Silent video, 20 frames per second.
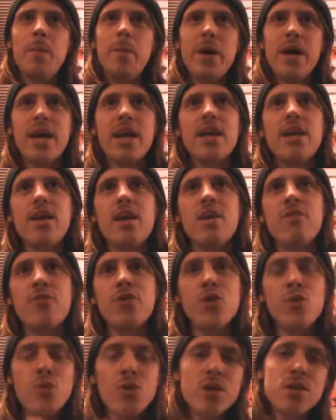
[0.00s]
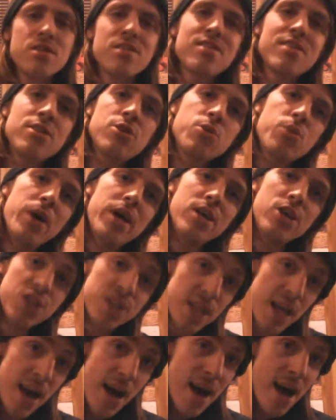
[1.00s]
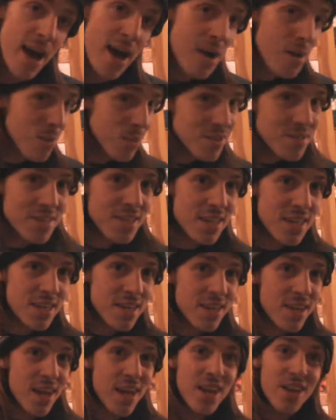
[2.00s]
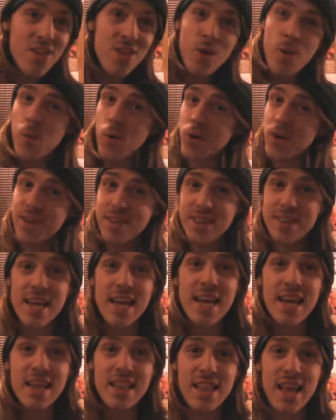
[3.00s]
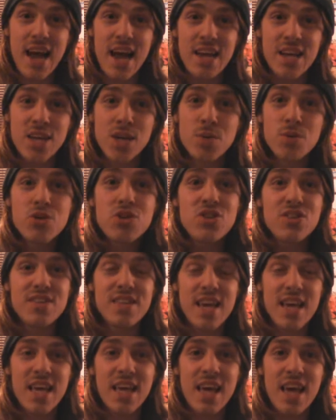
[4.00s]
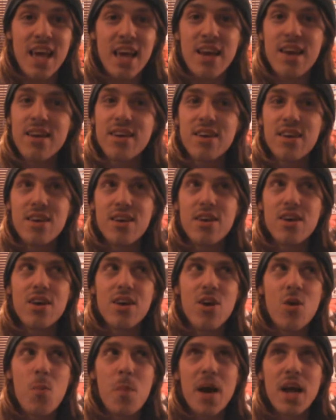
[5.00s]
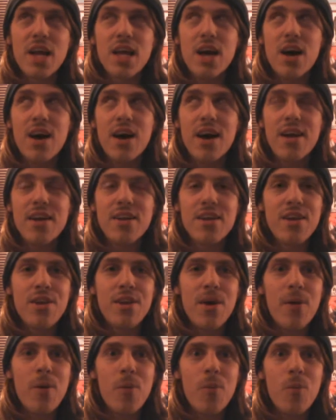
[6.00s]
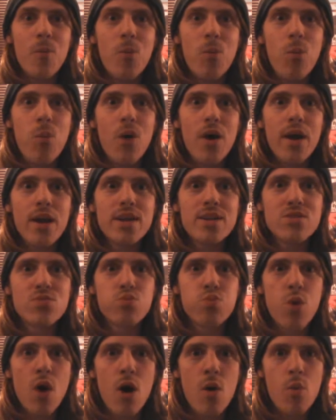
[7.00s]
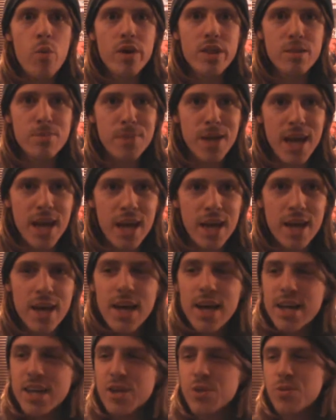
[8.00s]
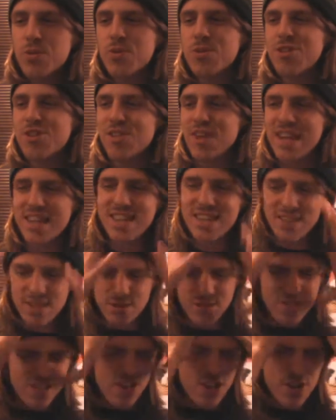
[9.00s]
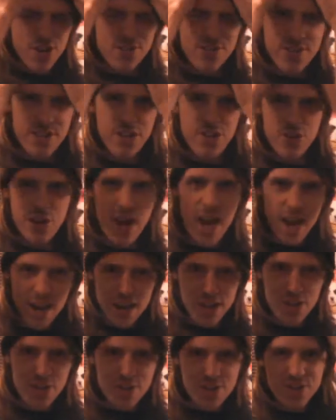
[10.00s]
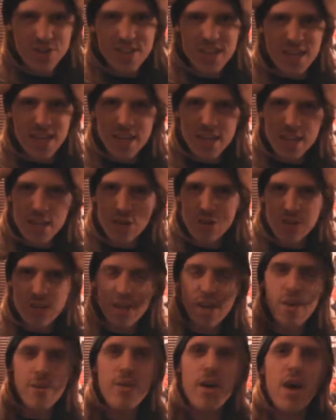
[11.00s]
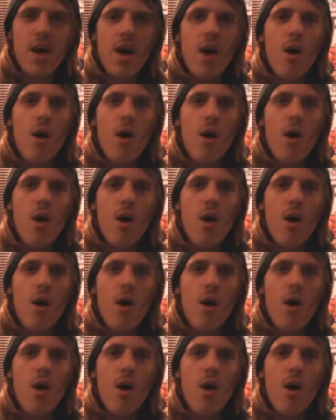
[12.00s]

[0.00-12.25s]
But if you were in the situation that I was in, you weren't thinking that. You were just thinking, oh my God, you know, what is wrong with me? You get these thoughts in your head and you're just thinking to yourself,